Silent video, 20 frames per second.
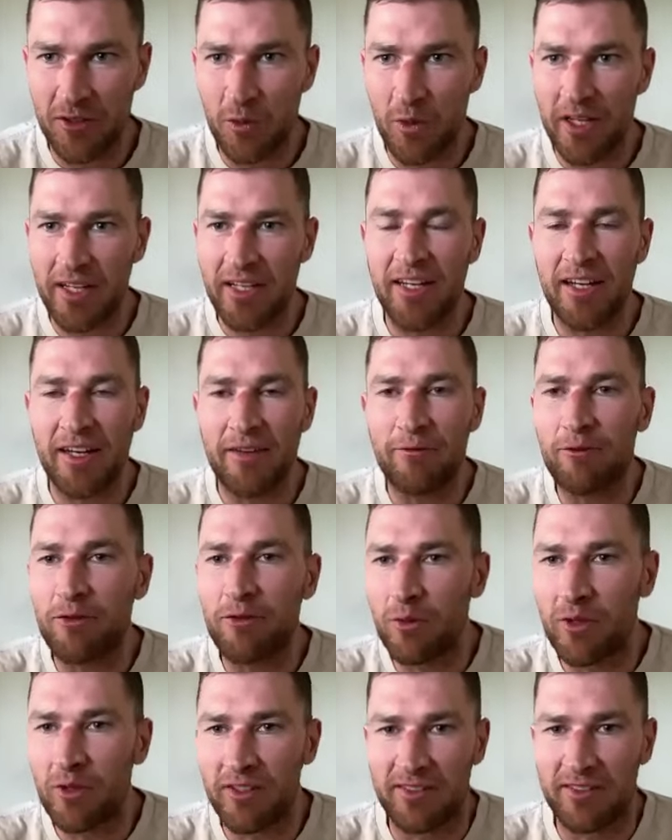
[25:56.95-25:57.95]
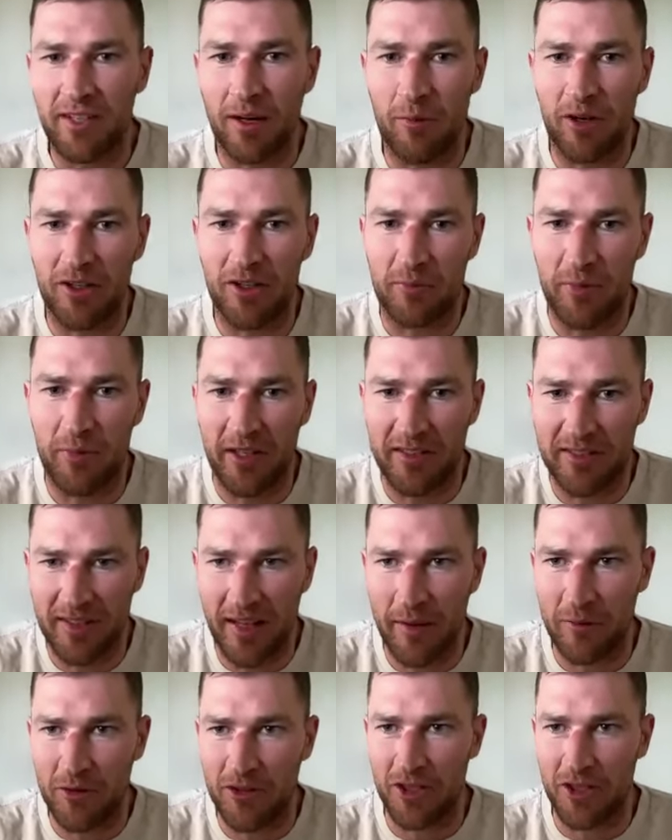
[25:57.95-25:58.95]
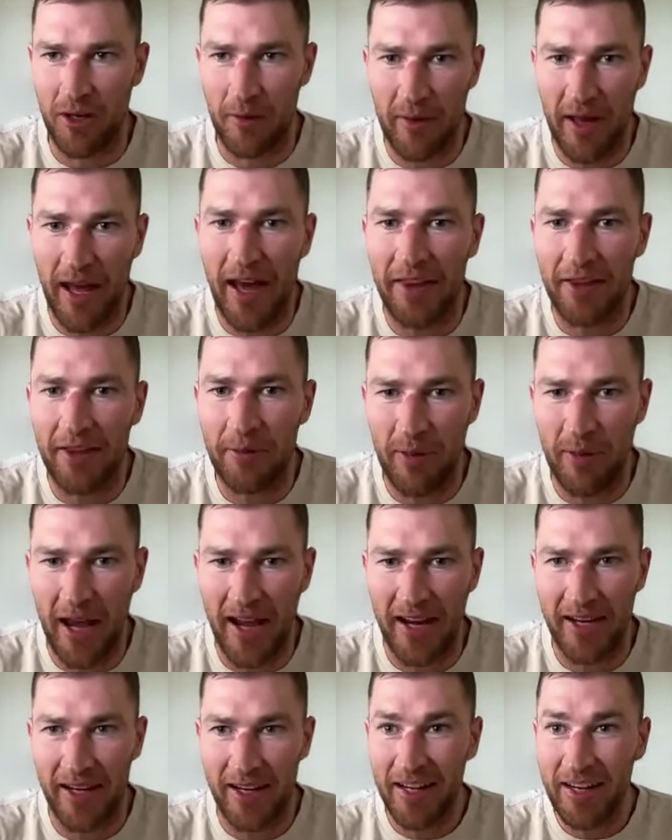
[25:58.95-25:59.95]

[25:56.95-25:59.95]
we can influence someone's perception about the pain and